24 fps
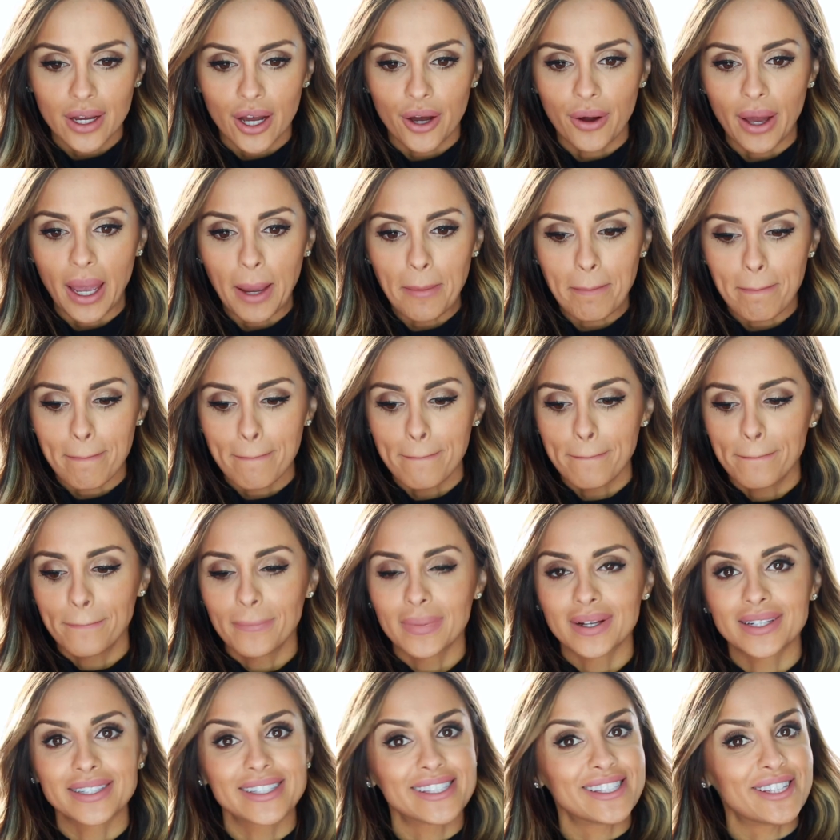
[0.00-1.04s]
Okay,
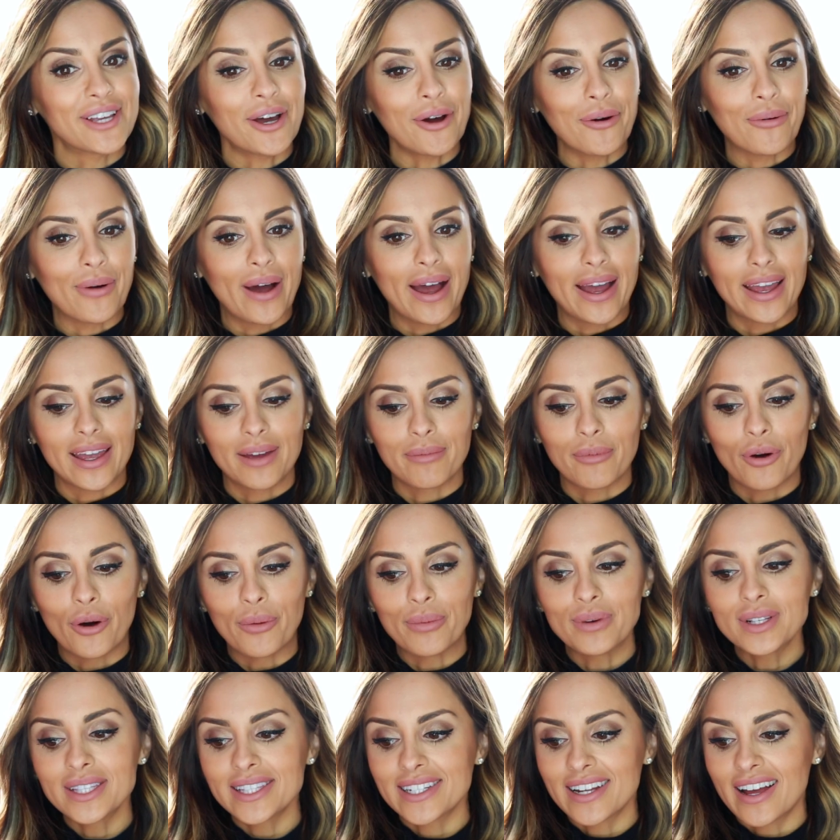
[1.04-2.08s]
so I am
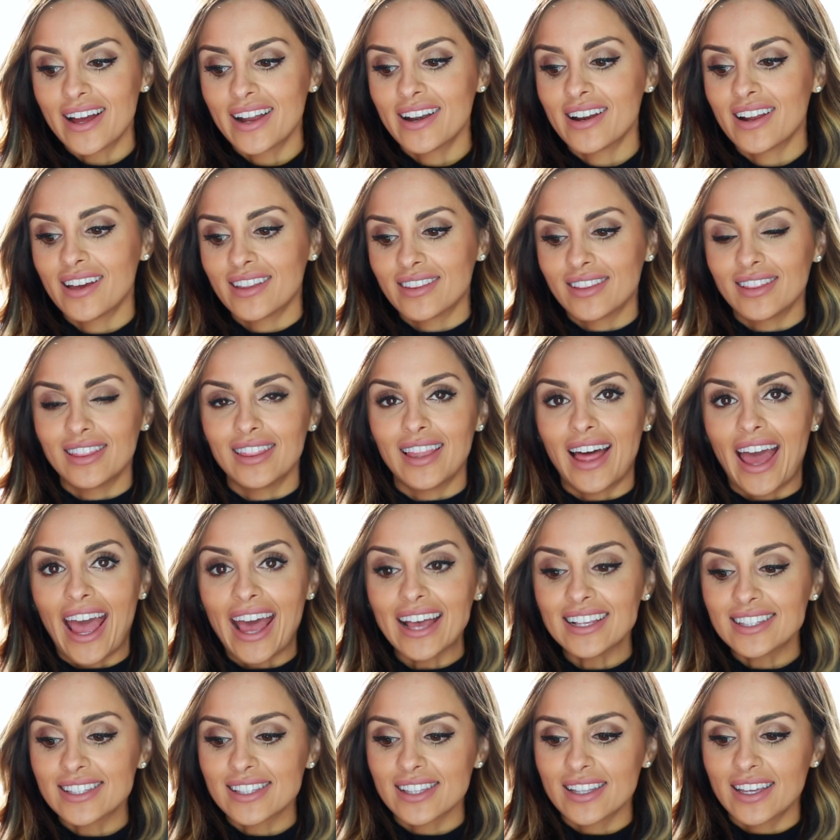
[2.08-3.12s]
almost done.
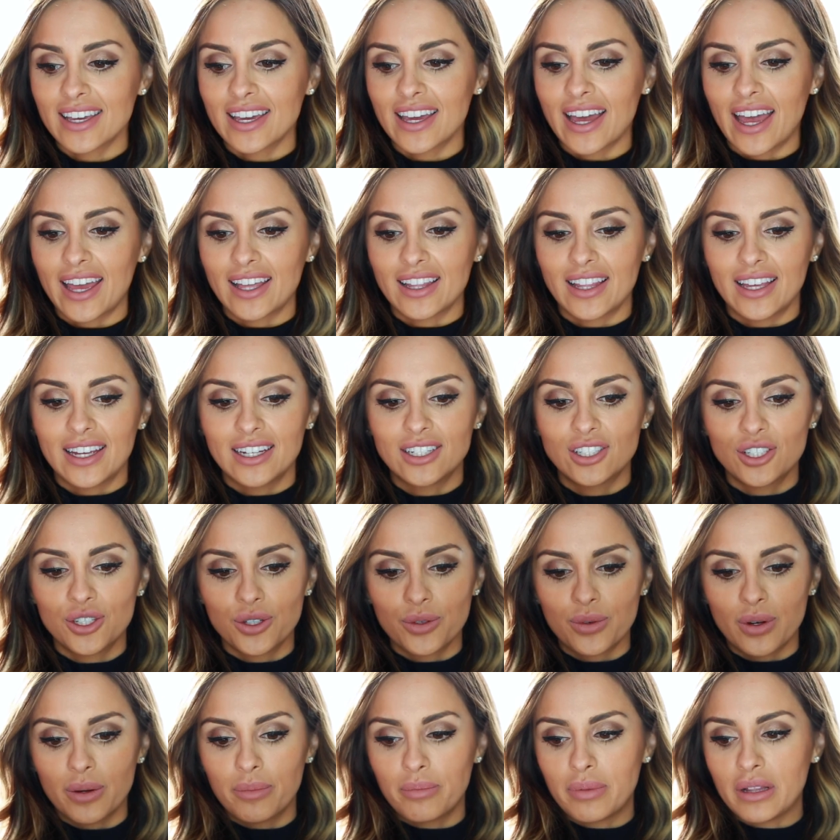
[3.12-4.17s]
Lastly, I like
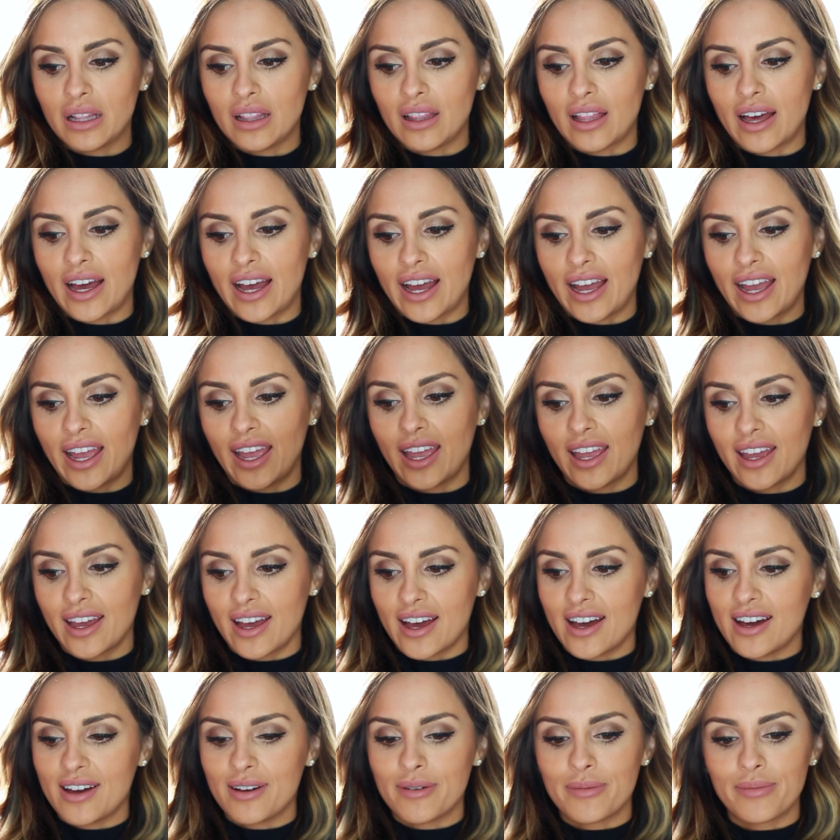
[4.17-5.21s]
to apply
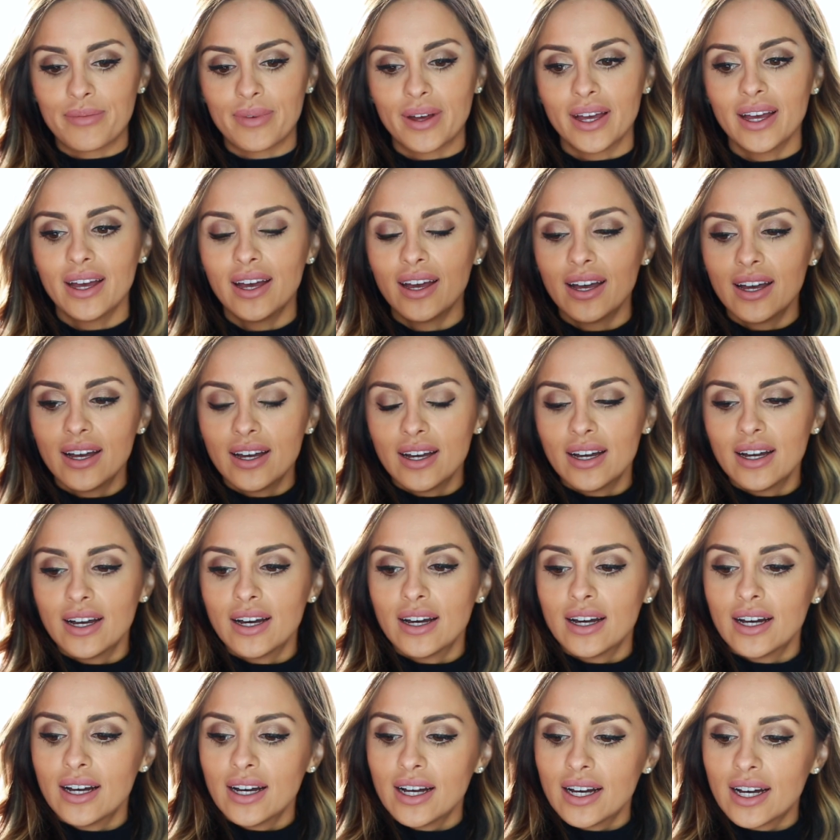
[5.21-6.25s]

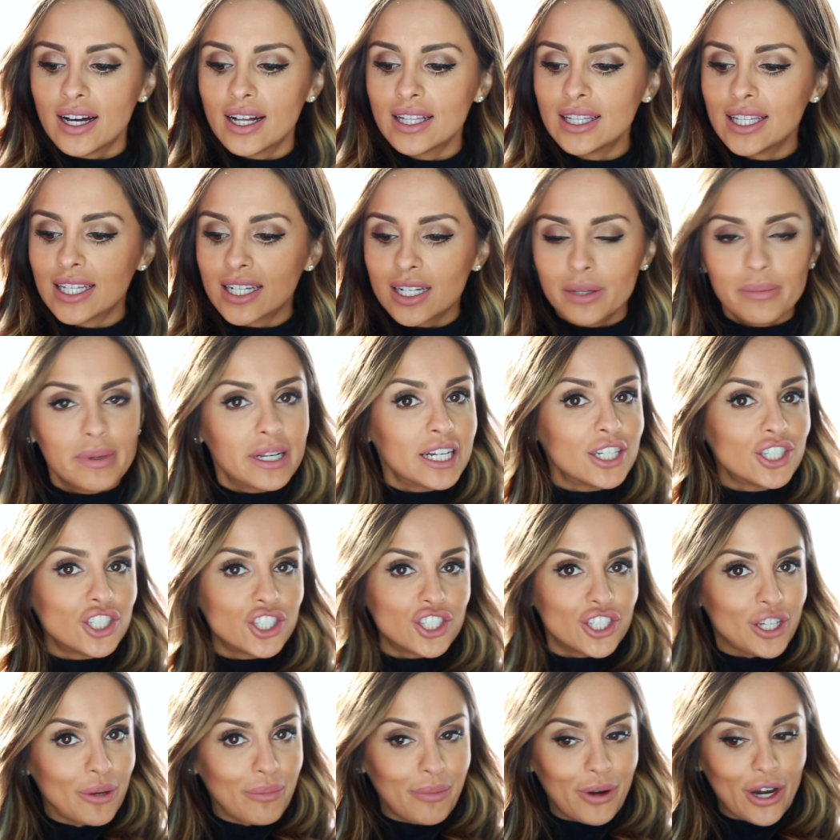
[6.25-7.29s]
a little bit of
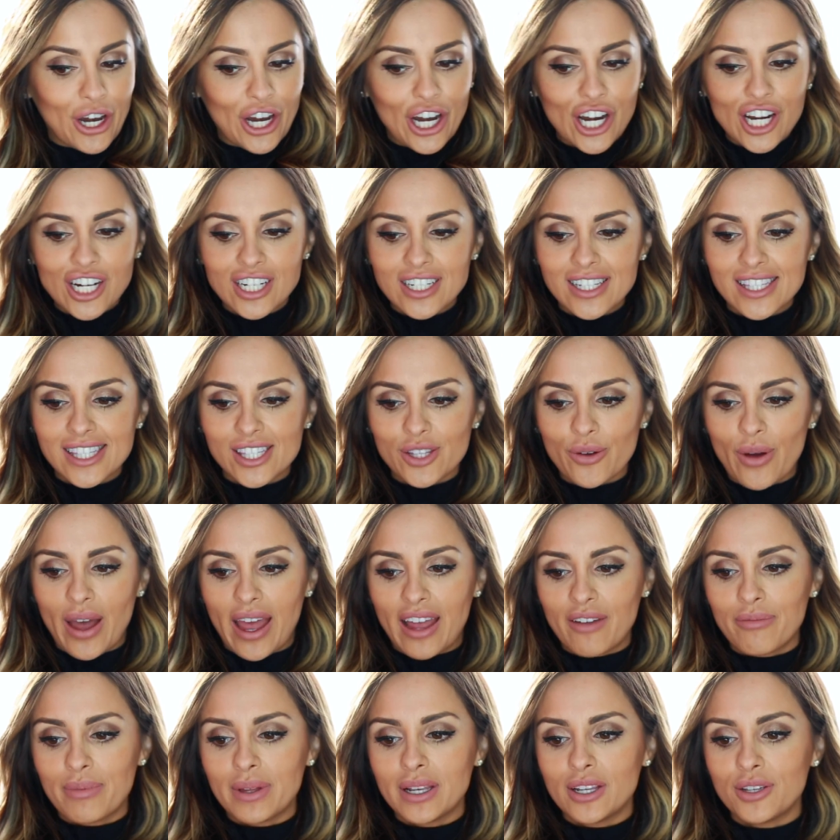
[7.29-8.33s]
shimmer. So
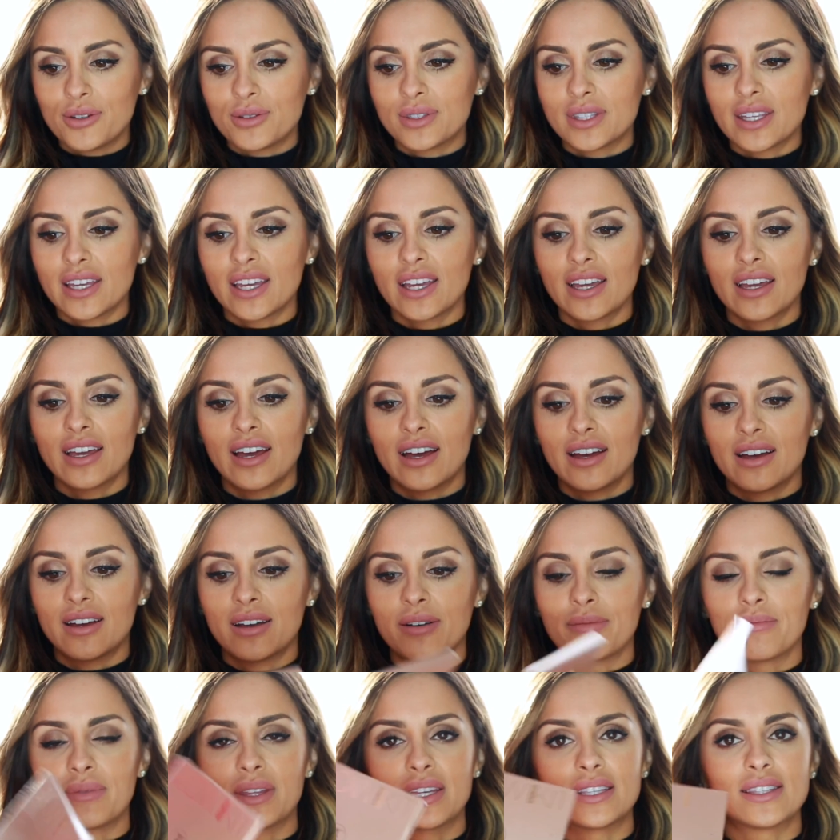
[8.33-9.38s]
I've been using
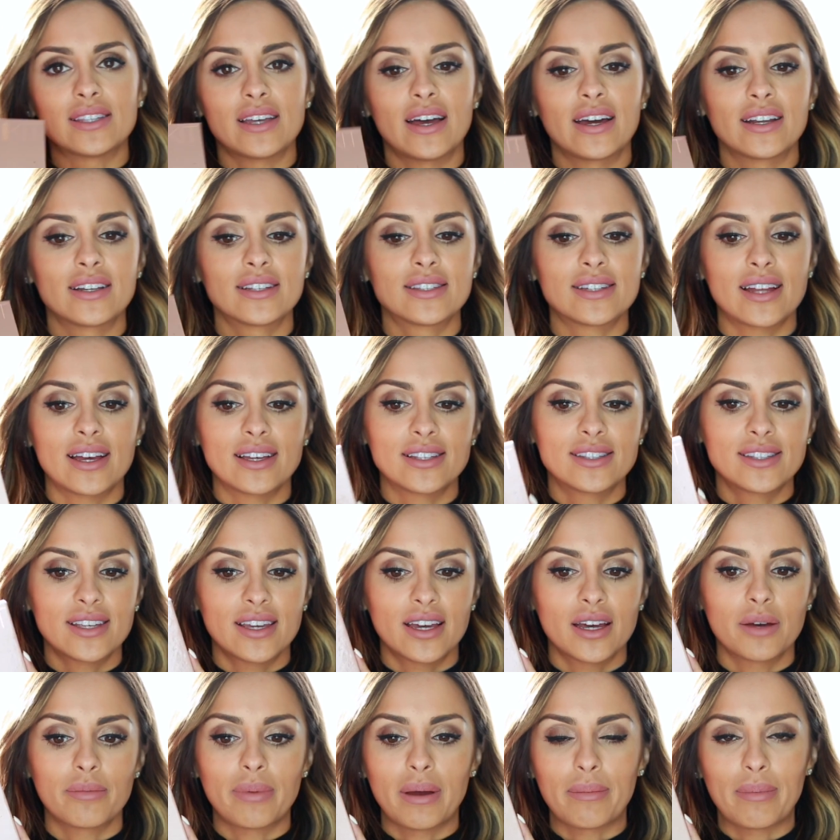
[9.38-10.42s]
this
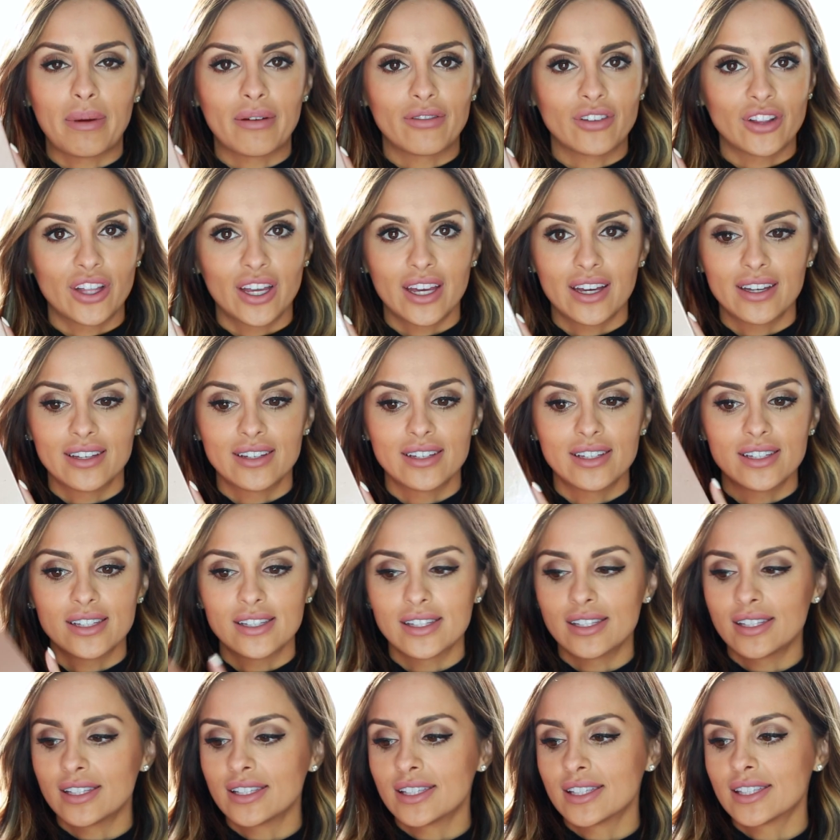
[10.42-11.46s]
Anastasia by Beverly
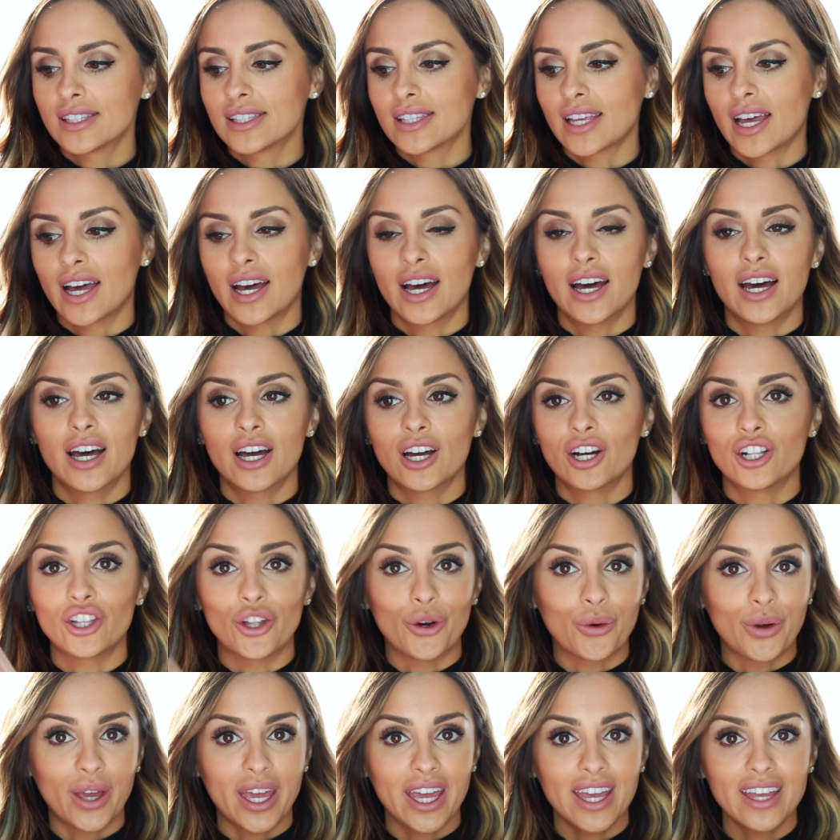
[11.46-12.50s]
Hills
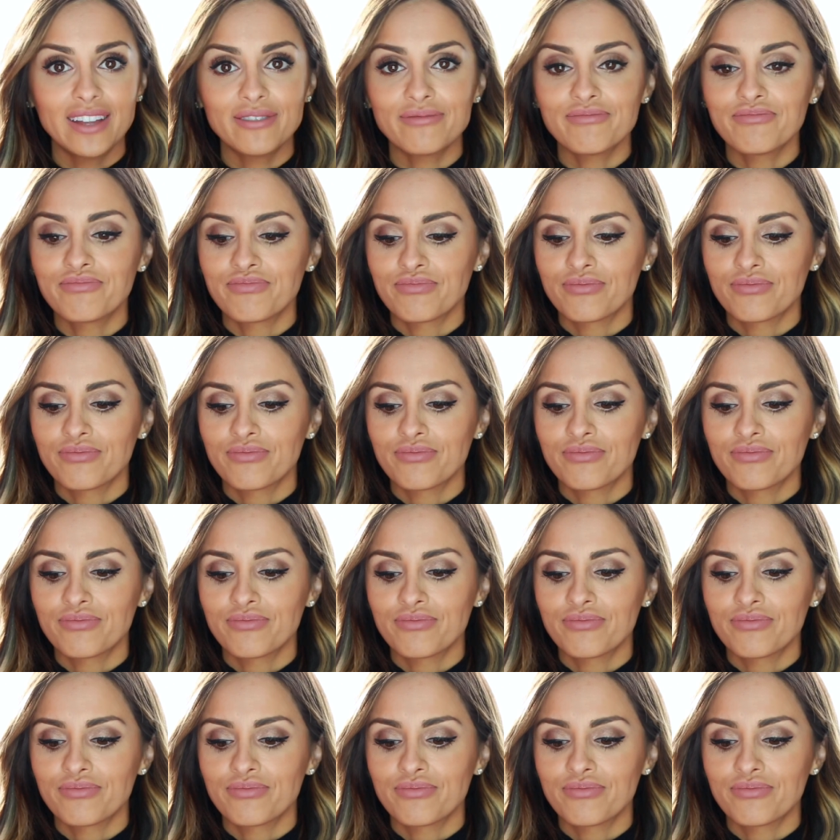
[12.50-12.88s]
Glow Kit